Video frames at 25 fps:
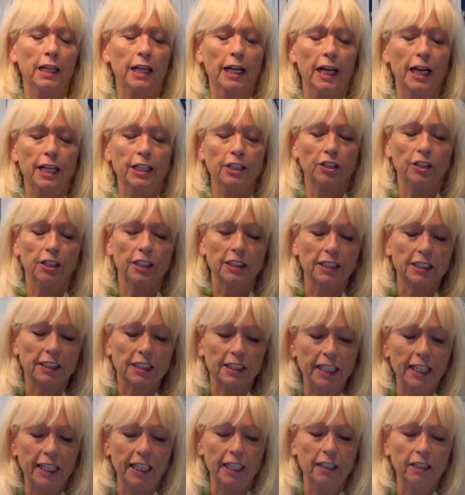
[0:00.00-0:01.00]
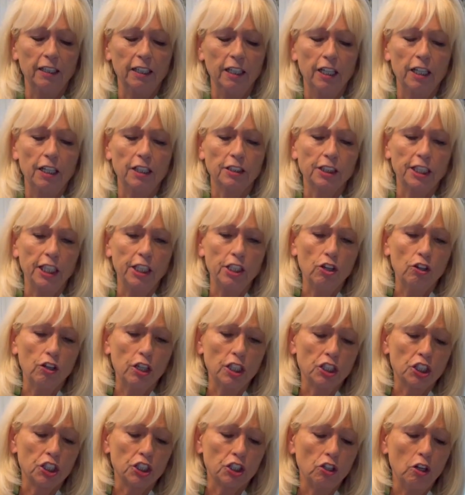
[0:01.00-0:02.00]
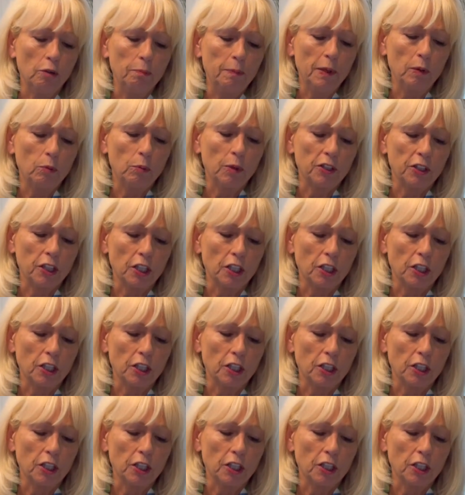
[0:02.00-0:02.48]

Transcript: And you can see. See, you could scoop it with a